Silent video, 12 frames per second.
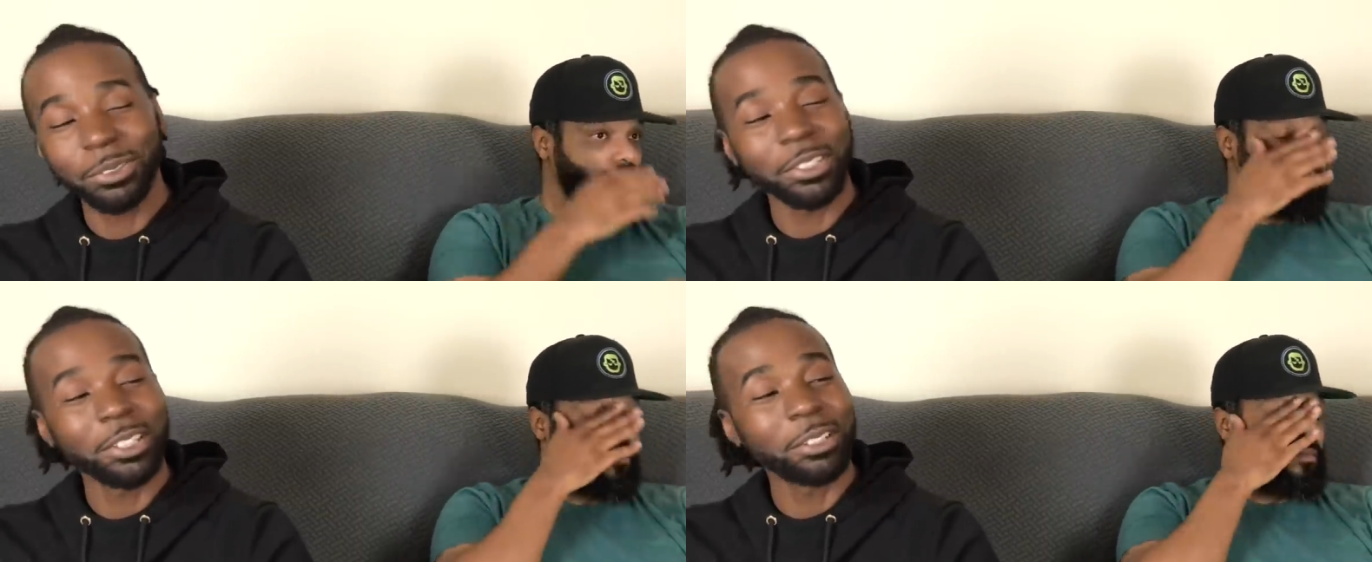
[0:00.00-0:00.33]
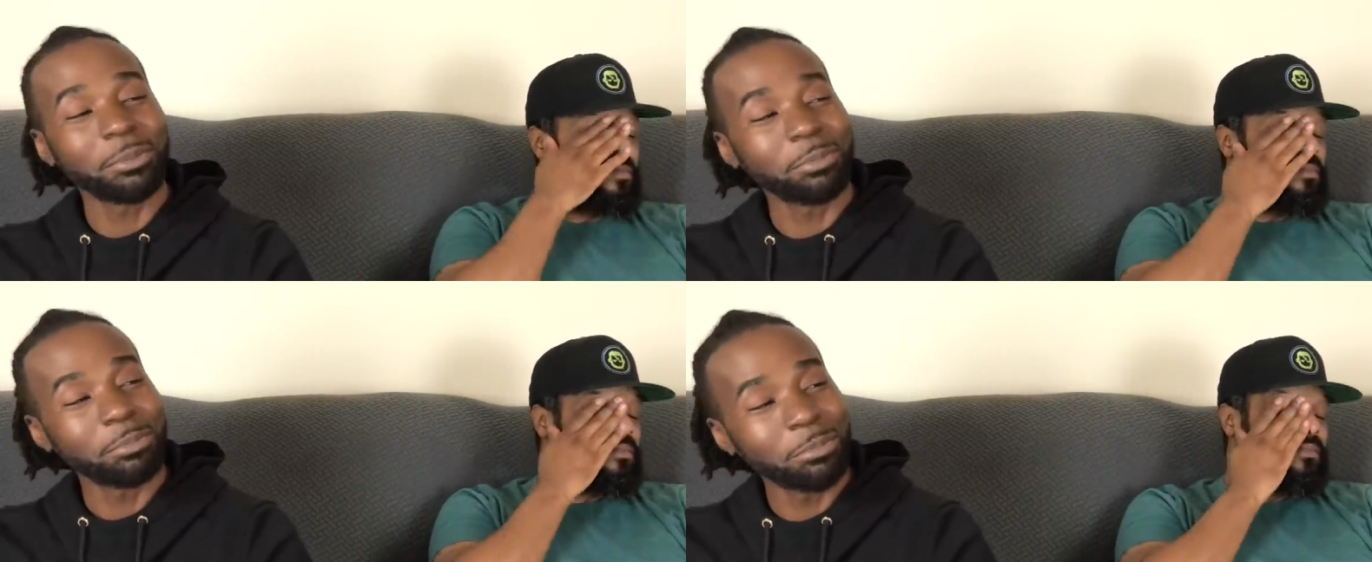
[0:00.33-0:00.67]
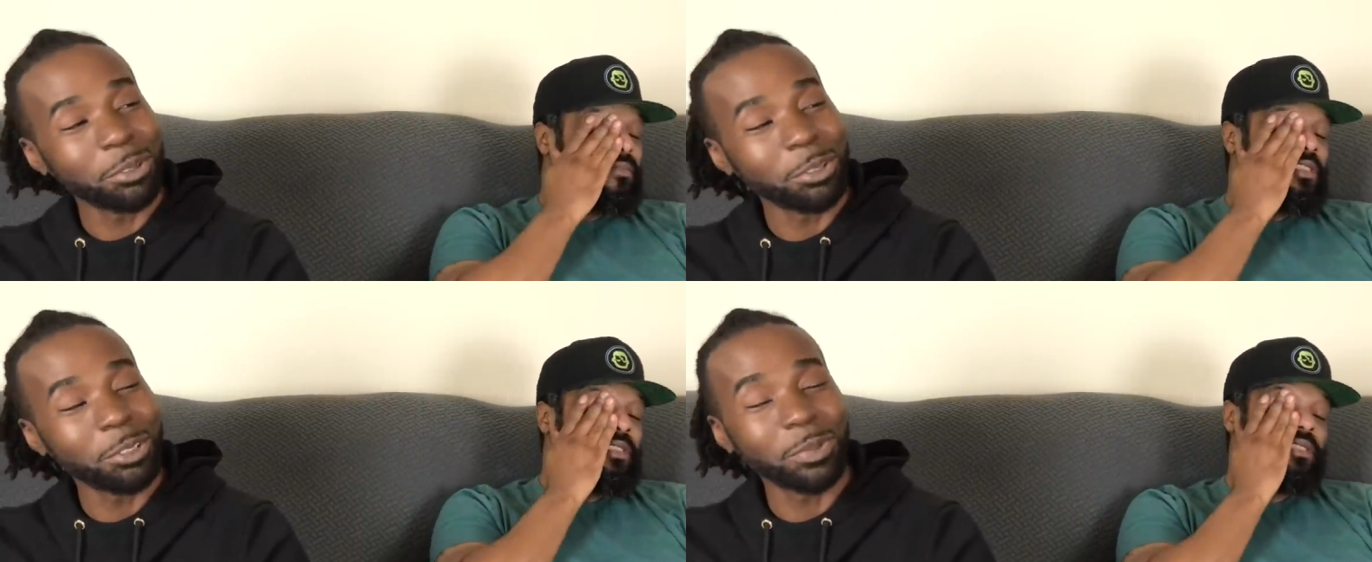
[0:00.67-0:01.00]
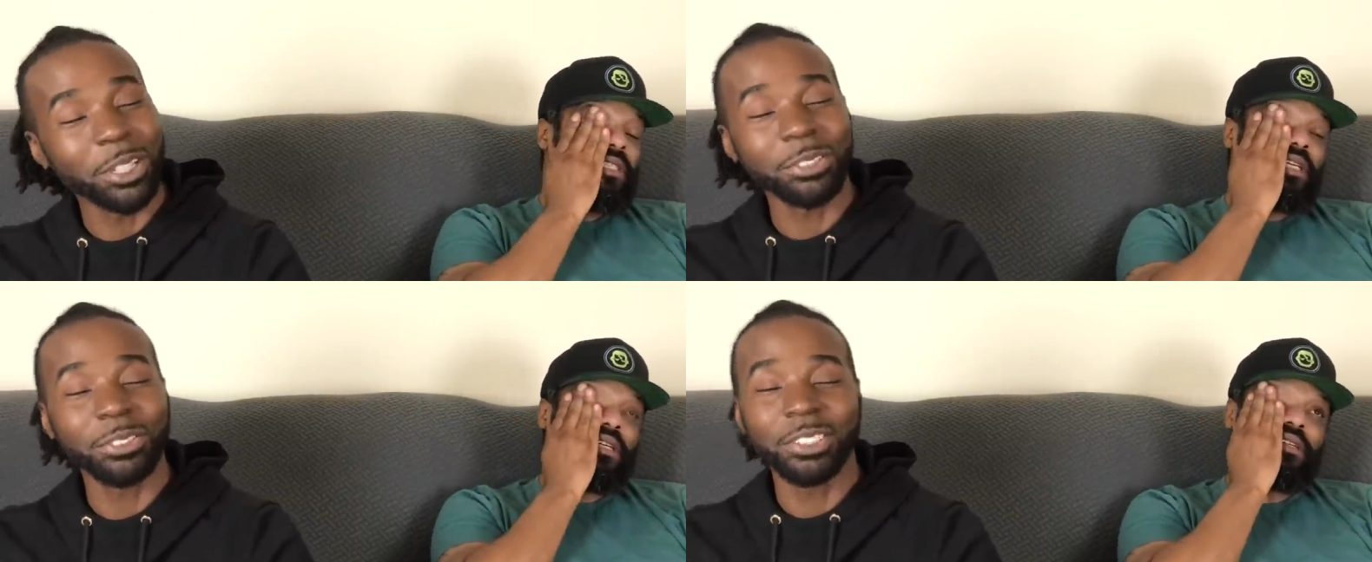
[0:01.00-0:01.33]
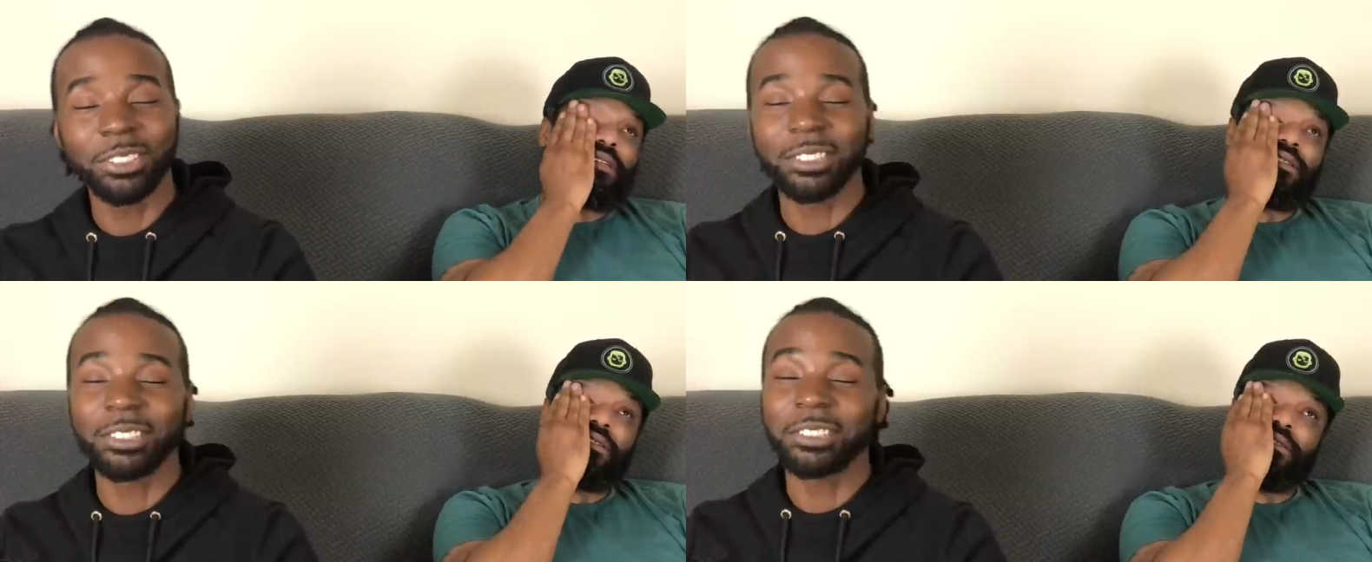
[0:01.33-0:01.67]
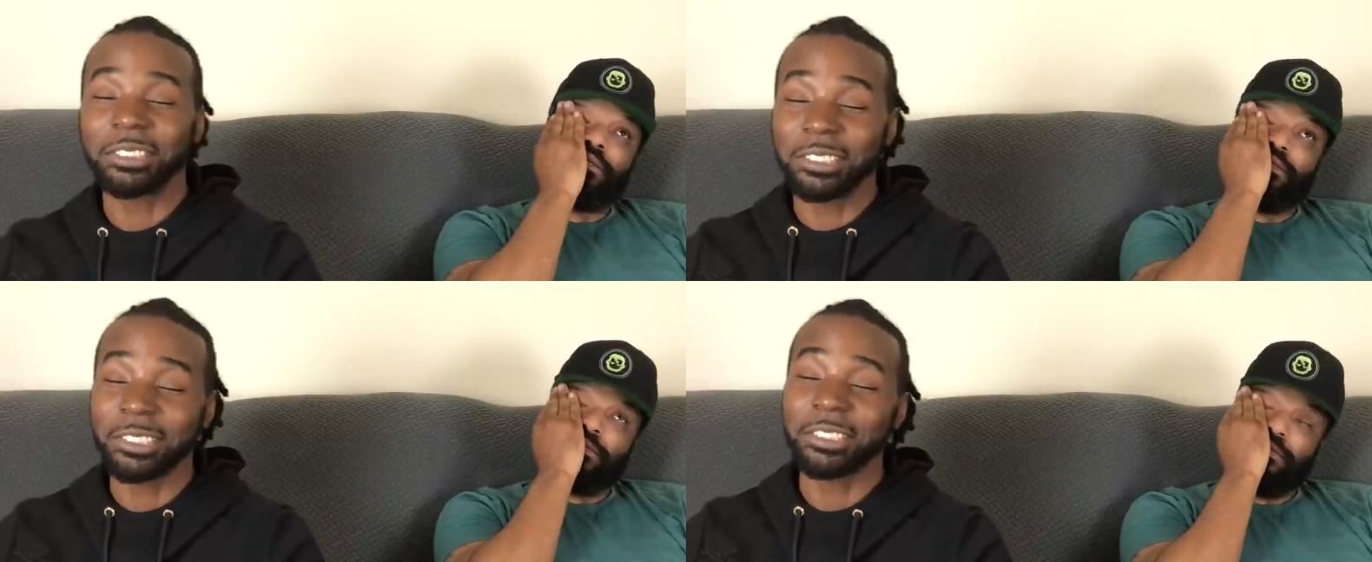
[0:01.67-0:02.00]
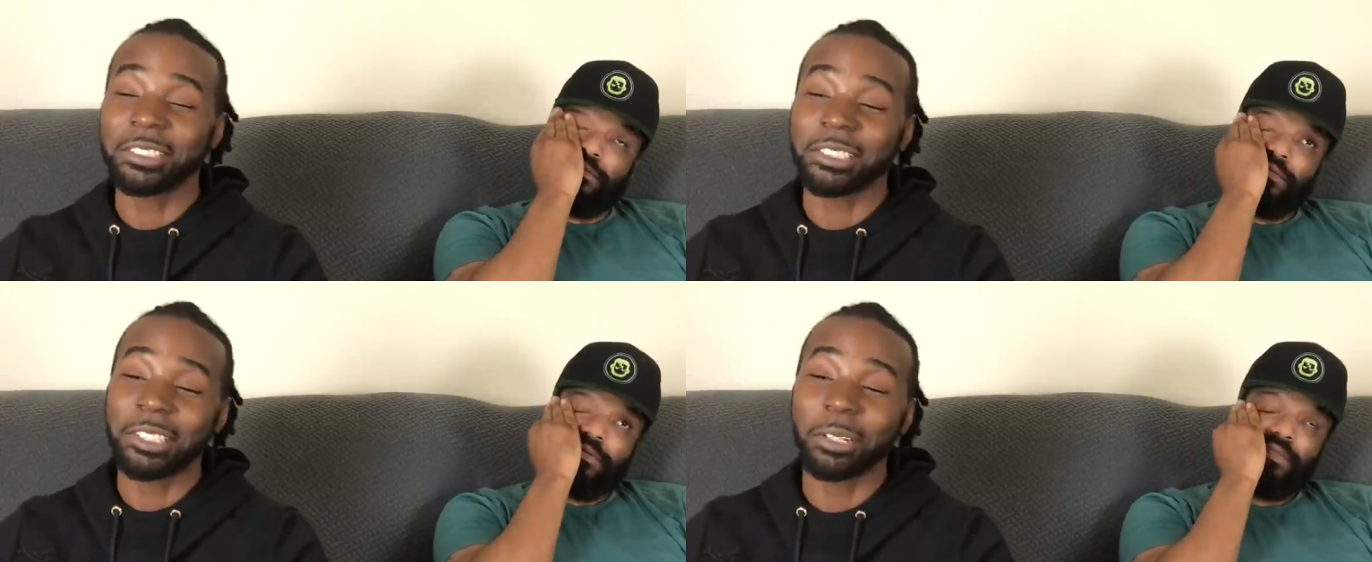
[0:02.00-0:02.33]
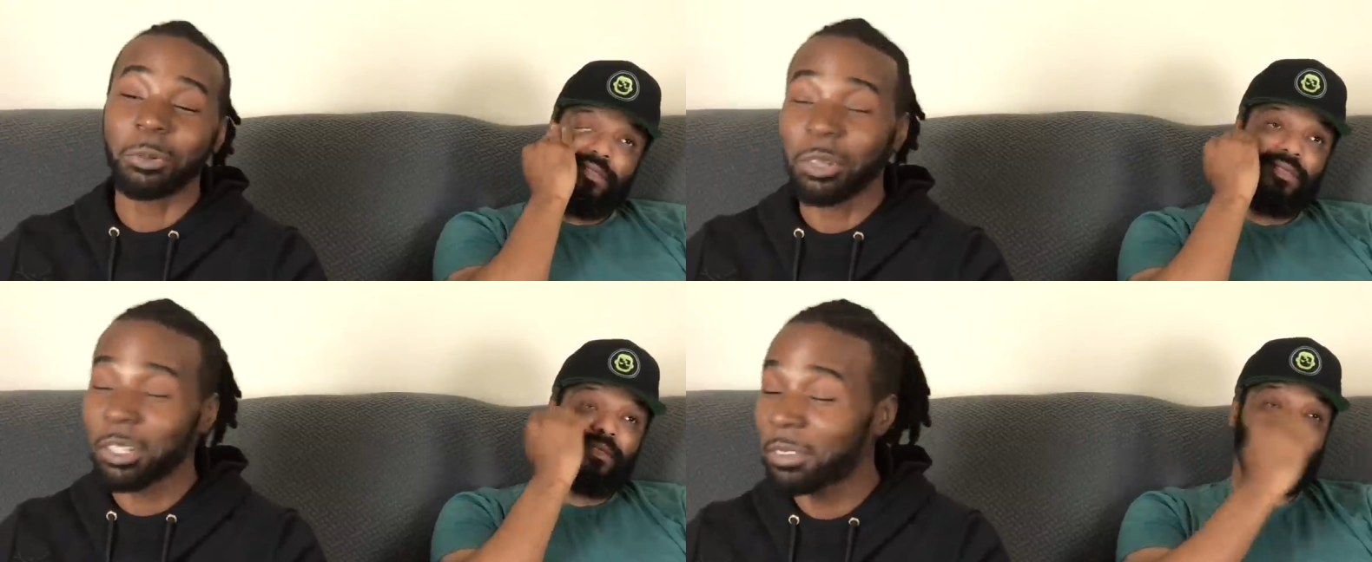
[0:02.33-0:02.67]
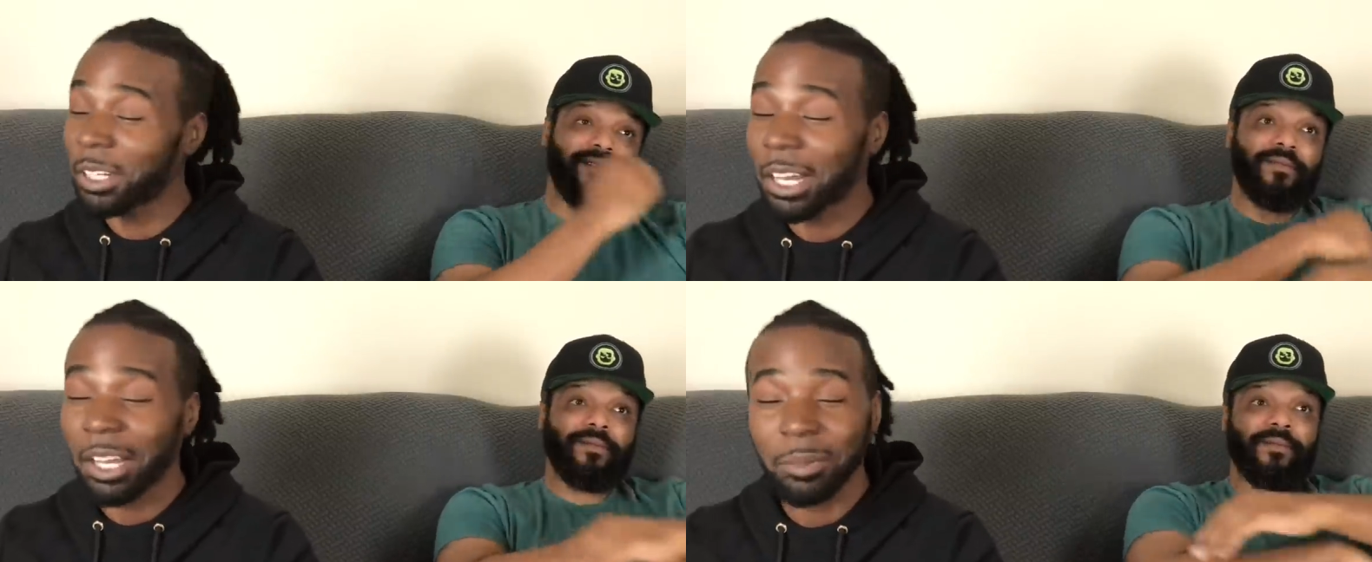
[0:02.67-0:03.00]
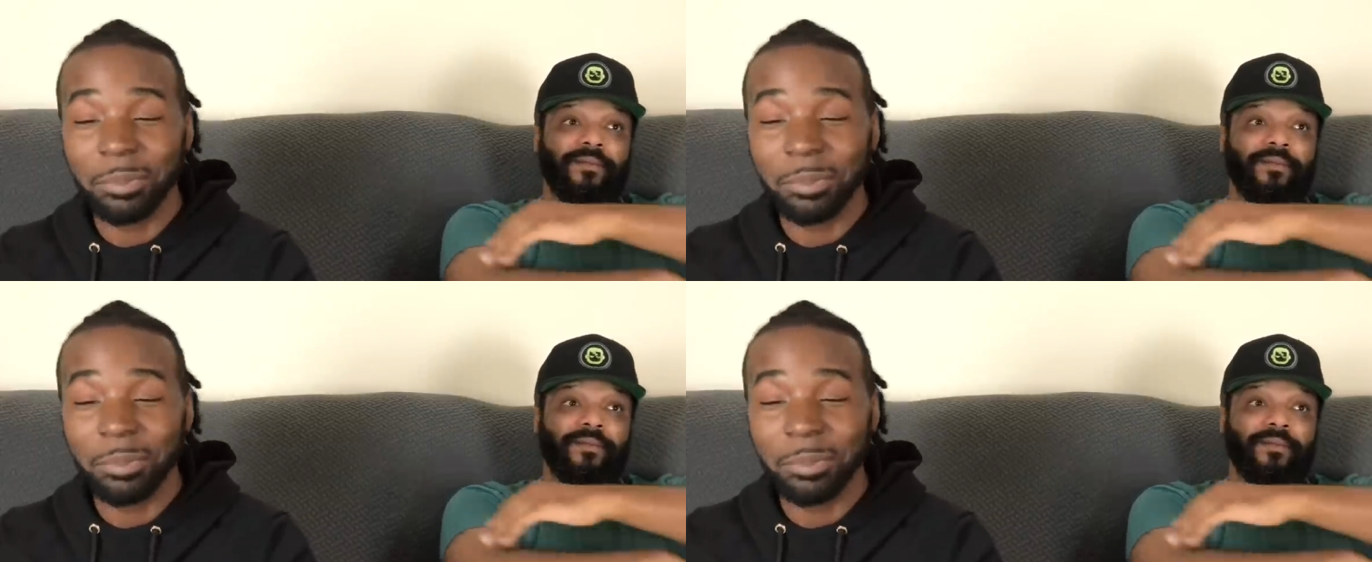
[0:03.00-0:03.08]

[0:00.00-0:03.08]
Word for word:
Speaker 1: saying? Especially yeah. this, this, this is a one of a kind